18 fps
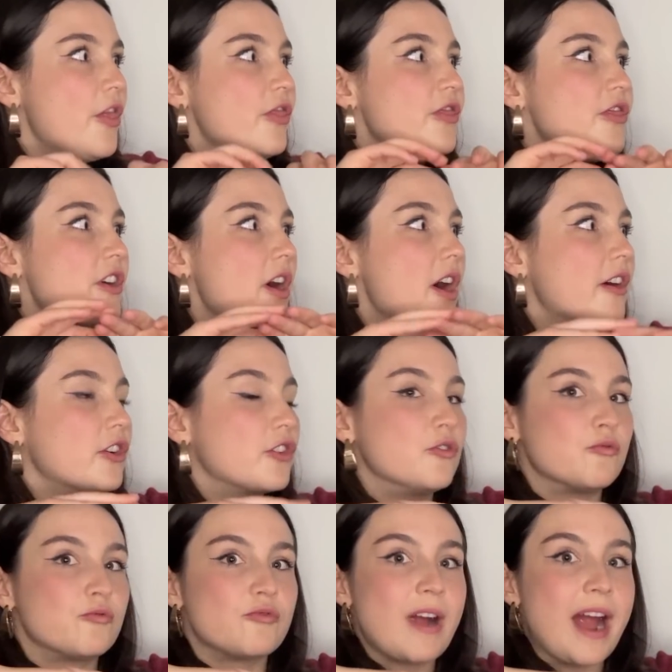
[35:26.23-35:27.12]
the
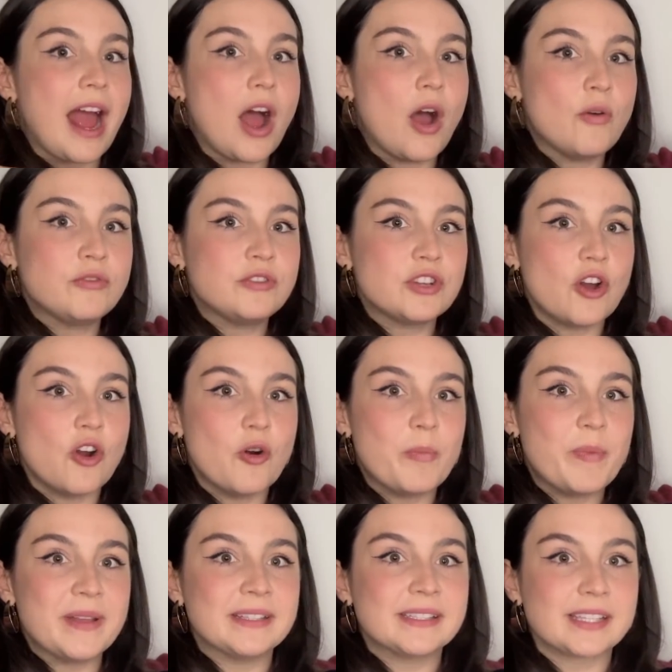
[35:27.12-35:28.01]
ground
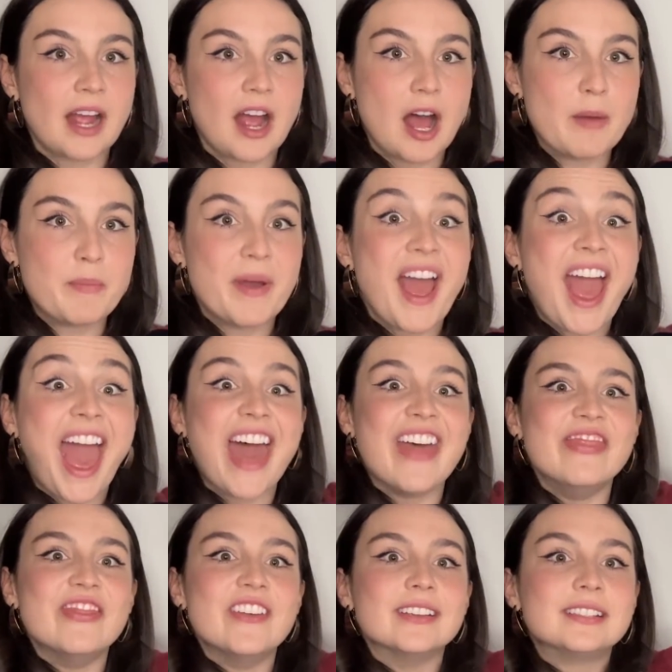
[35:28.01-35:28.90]
opens up
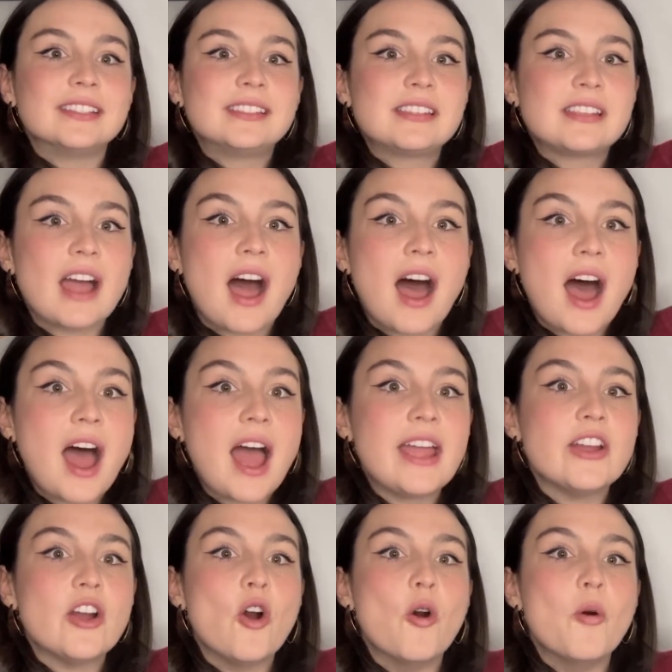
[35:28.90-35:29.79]
and the
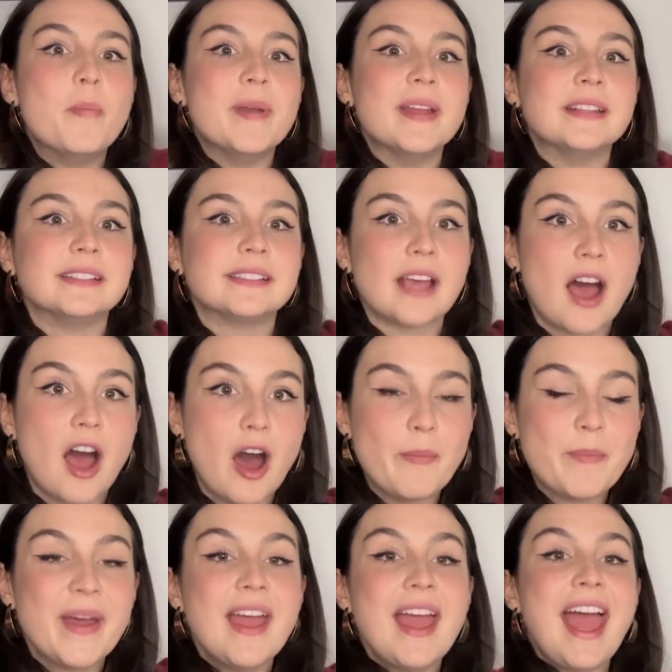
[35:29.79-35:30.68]
sky opens
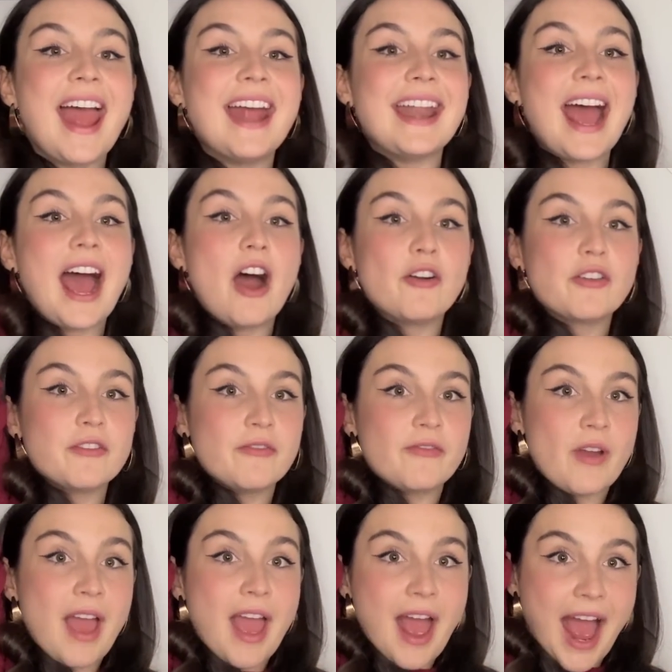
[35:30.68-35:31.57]
up, and out
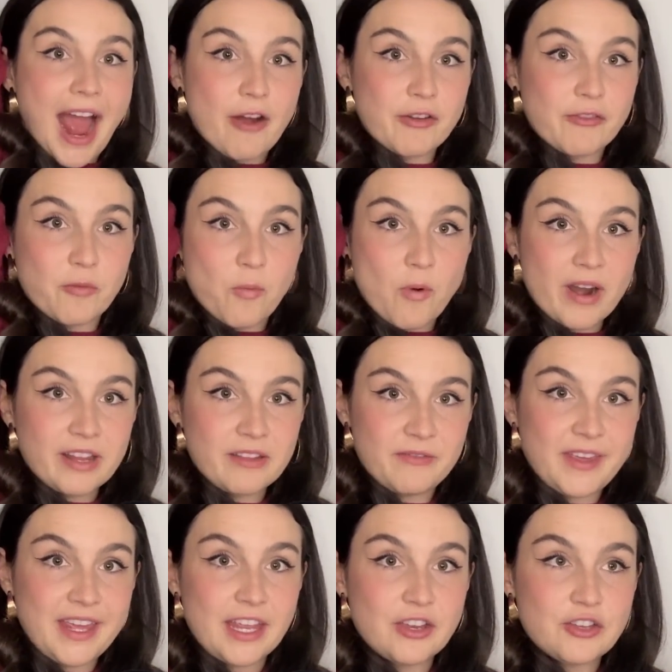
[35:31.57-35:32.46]
of one of
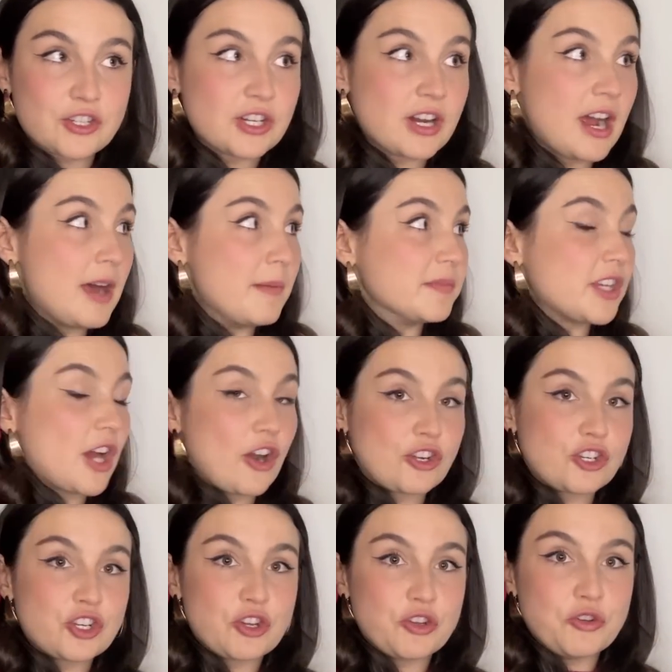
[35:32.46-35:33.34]
each comes our
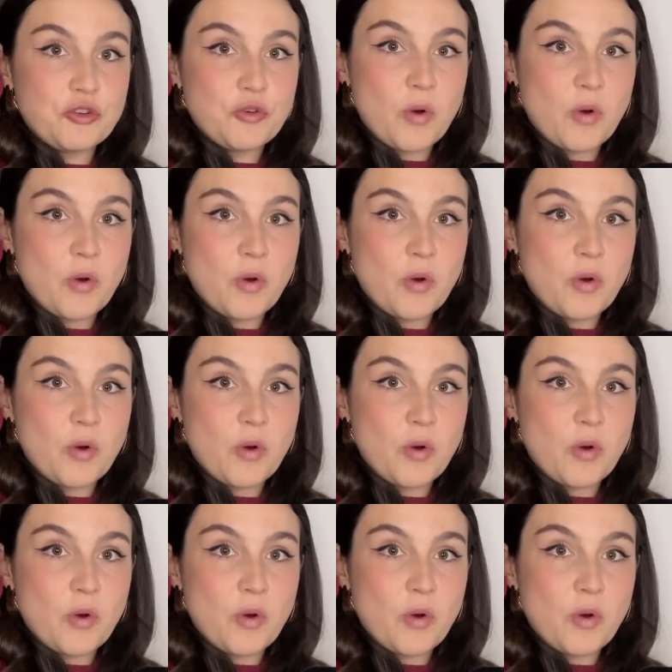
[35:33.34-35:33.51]
two